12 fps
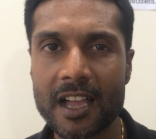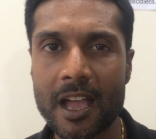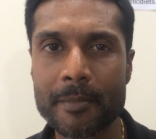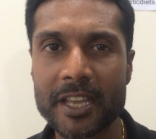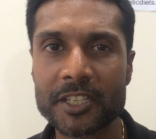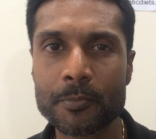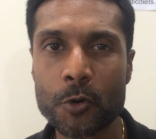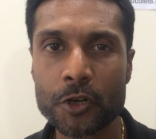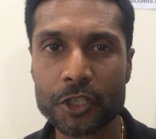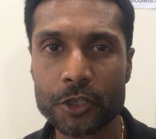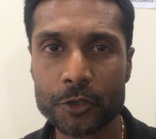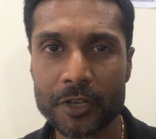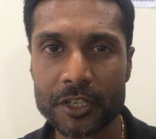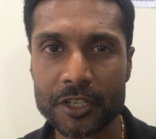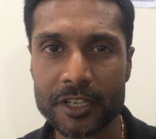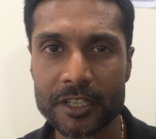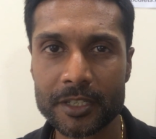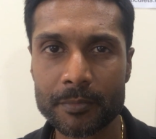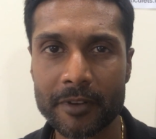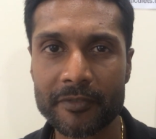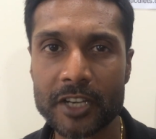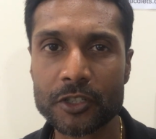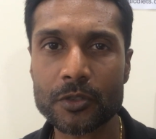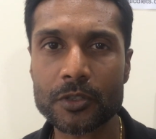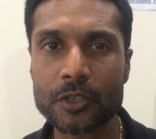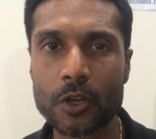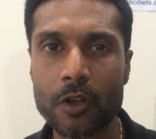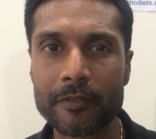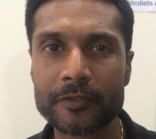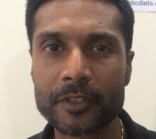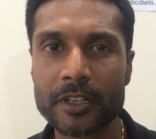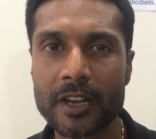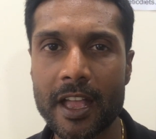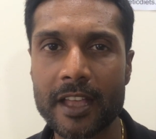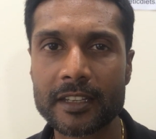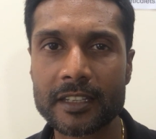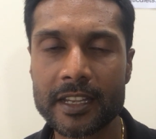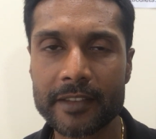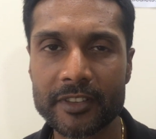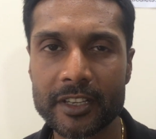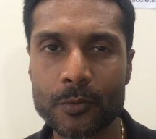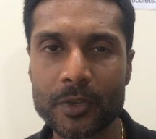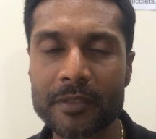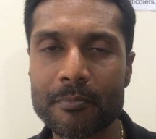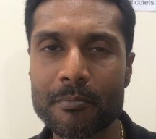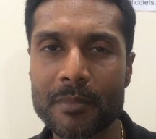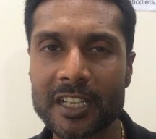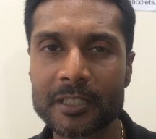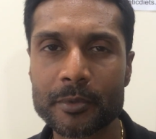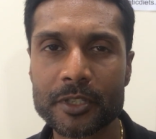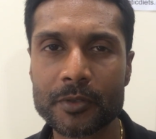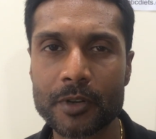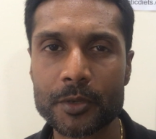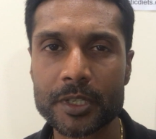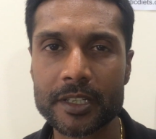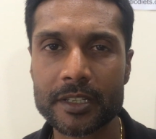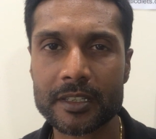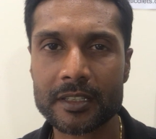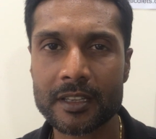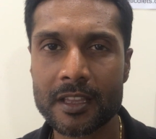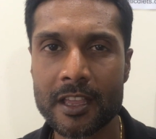I'm a sports nutritionist, professional golfer, and living with multiple sclerosis.